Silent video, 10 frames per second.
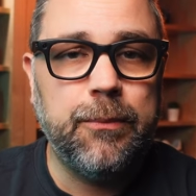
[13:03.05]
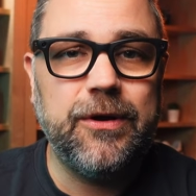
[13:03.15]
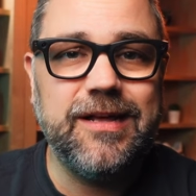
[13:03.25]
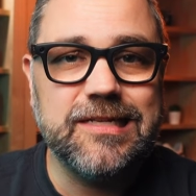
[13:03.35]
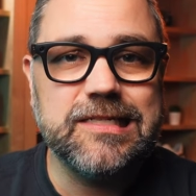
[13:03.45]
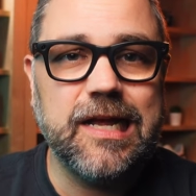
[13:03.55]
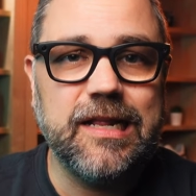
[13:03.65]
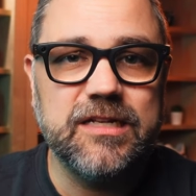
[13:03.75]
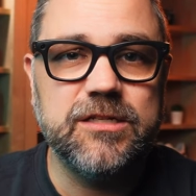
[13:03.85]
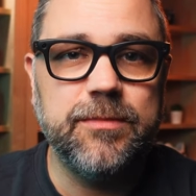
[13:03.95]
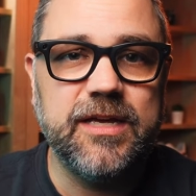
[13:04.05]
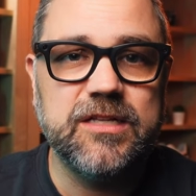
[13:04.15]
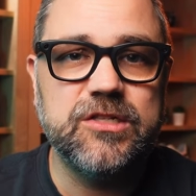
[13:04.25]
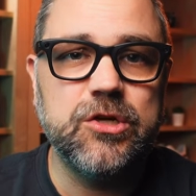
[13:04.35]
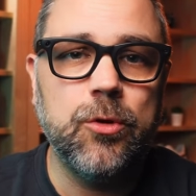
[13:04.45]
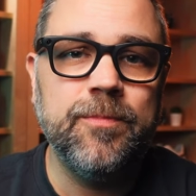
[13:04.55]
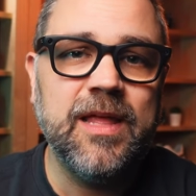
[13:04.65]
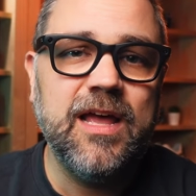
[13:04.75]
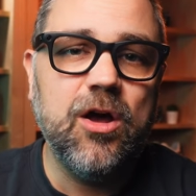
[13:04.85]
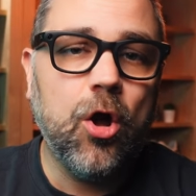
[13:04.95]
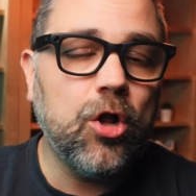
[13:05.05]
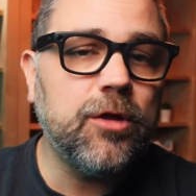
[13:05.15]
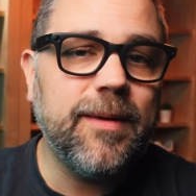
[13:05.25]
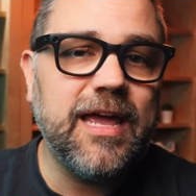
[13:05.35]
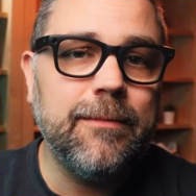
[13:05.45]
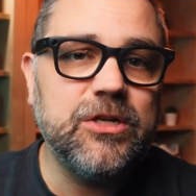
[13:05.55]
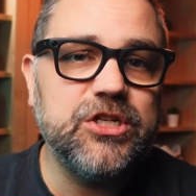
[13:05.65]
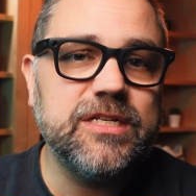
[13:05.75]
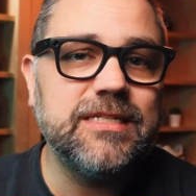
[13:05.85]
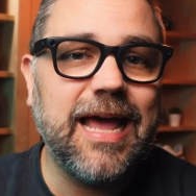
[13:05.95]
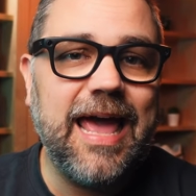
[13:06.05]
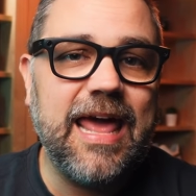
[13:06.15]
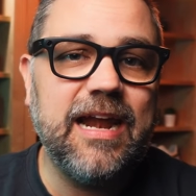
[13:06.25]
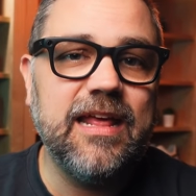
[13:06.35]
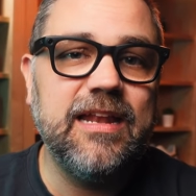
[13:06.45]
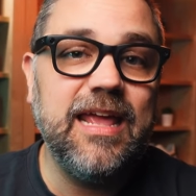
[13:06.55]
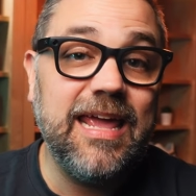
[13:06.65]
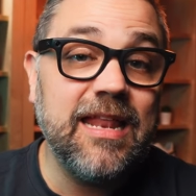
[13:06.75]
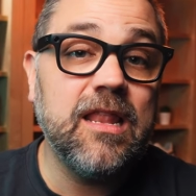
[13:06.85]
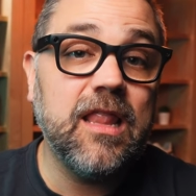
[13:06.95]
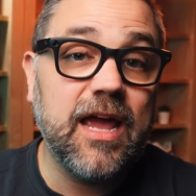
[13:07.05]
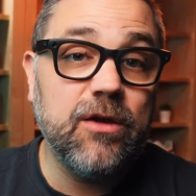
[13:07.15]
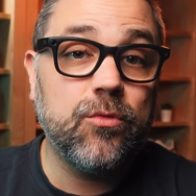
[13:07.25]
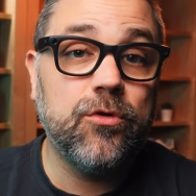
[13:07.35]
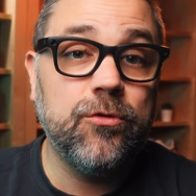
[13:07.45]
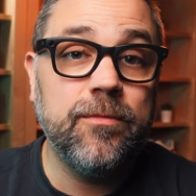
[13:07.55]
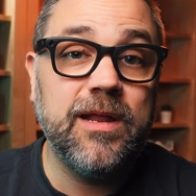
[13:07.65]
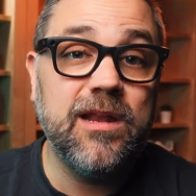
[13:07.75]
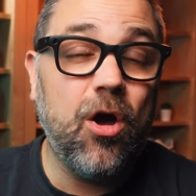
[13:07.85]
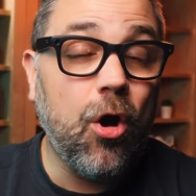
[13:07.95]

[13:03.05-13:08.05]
pretty exciting to me. And so all of my images I edited in Lightroom and